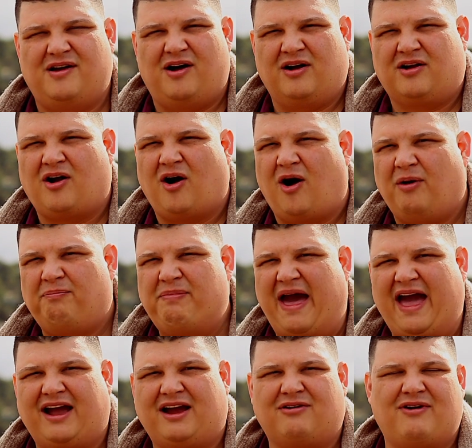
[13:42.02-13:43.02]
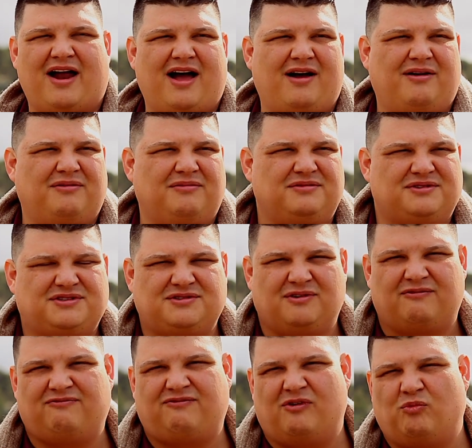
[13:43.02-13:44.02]
occult backgrounds
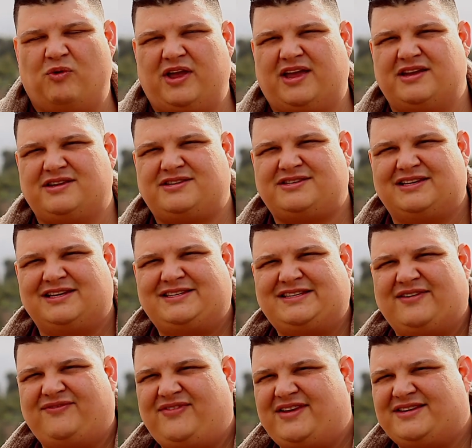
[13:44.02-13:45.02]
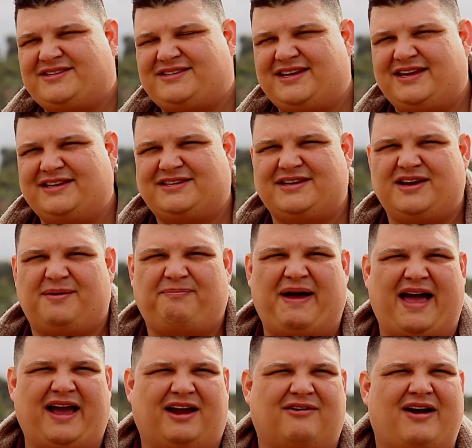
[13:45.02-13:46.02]
of wicked, lascivious sins in your
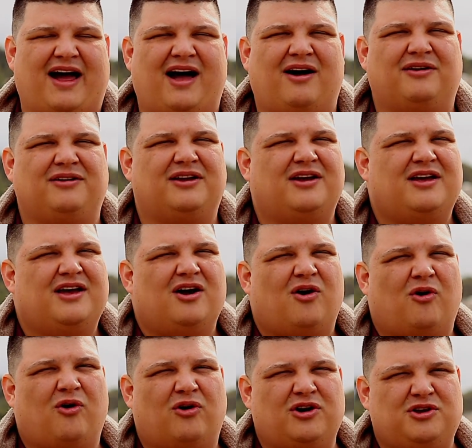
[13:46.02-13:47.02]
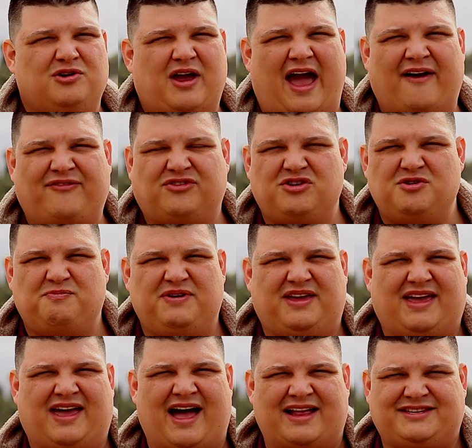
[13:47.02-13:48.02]
background, or you, after you
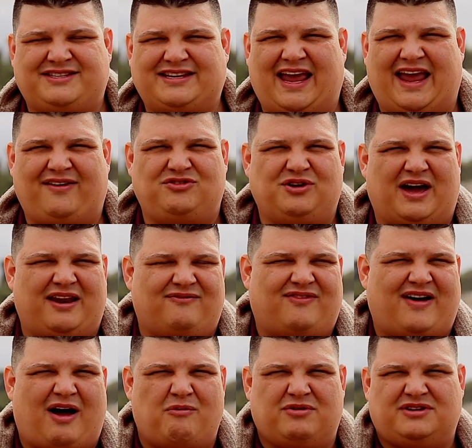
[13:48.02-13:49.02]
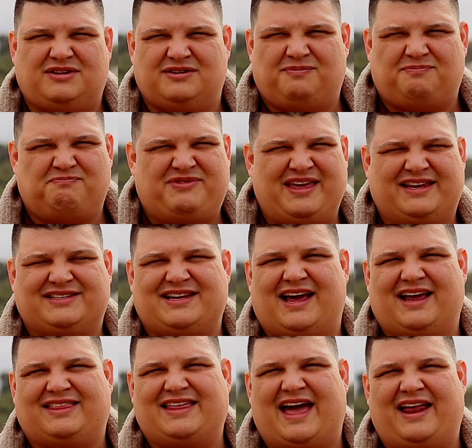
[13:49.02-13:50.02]
got saved, you got involved with things
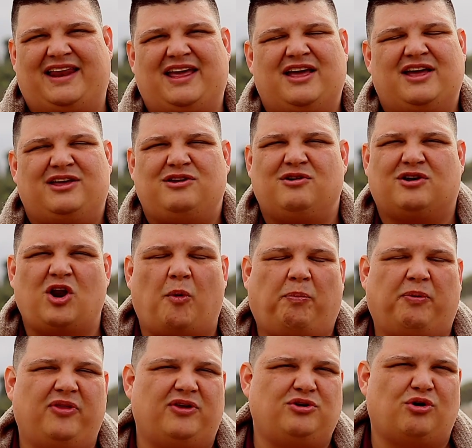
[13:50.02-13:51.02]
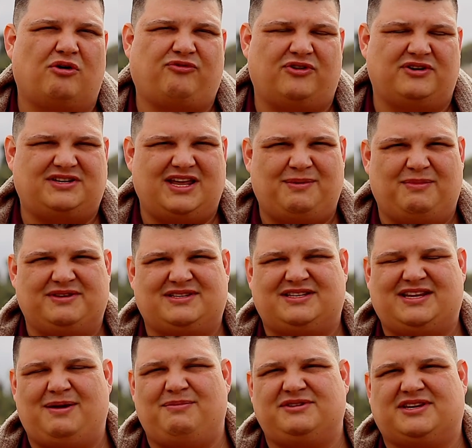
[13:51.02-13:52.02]
like that, you could open the door for demons.
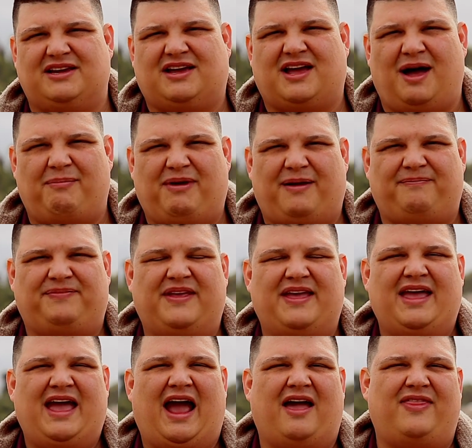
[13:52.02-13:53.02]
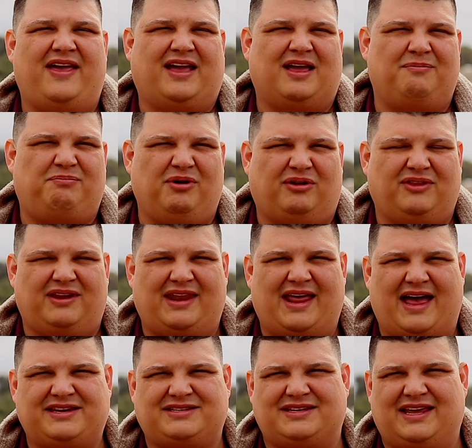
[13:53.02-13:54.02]
Demons could come in and they could build a
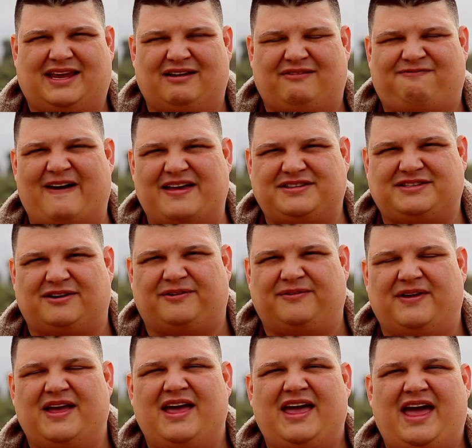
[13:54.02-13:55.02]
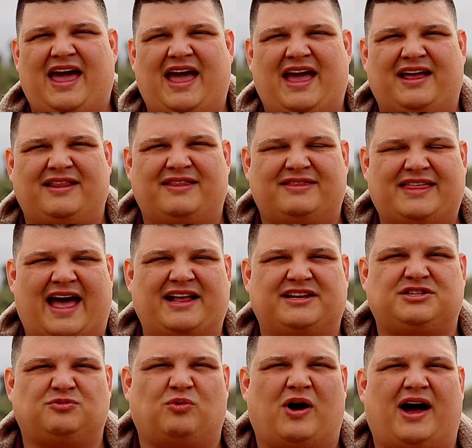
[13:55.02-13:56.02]
nest and they could fester. And
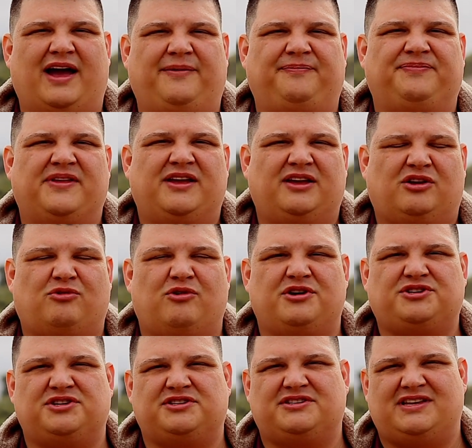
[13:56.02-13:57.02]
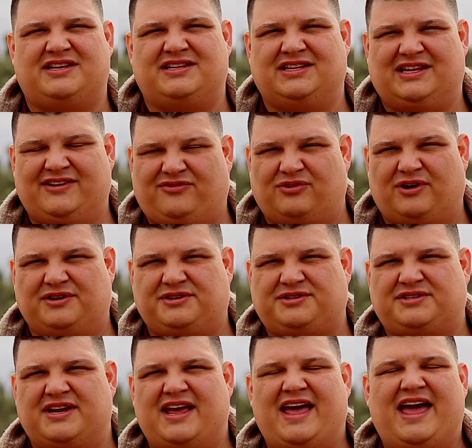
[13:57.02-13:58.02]
that's why Christians need
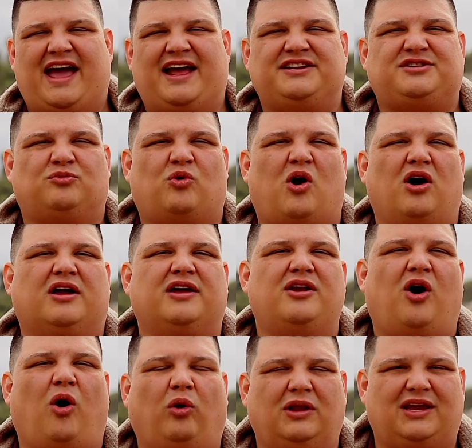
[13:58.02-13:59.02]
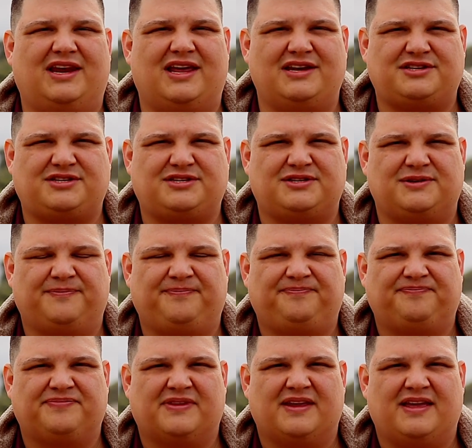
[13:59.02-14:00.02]
deliverance. And to walk in holiness,
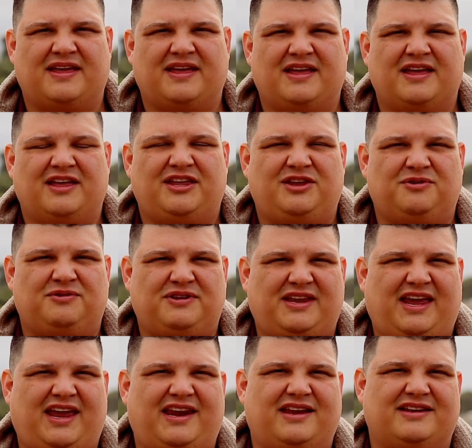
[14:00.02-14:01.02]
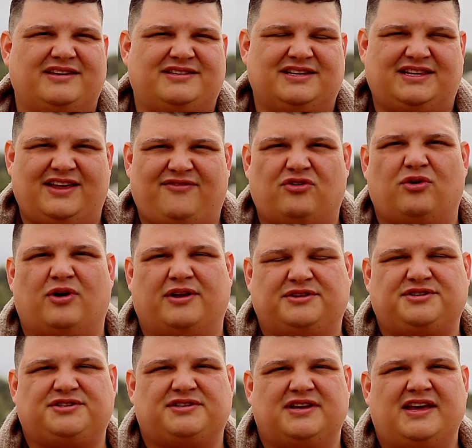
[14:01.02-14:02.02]
you need
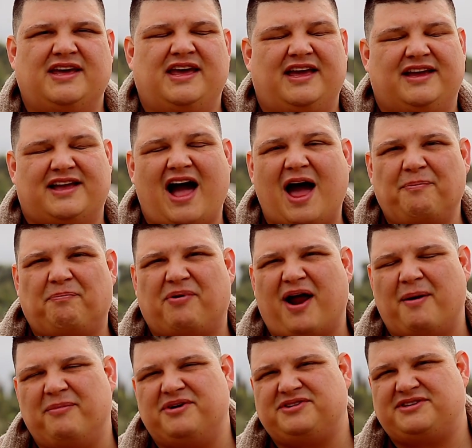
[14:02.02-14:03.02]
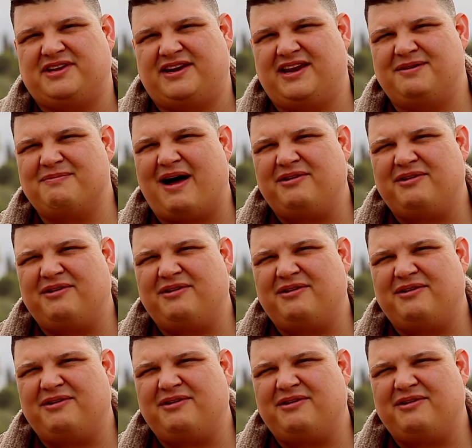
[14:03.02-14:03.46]
deliverance. And God promised that in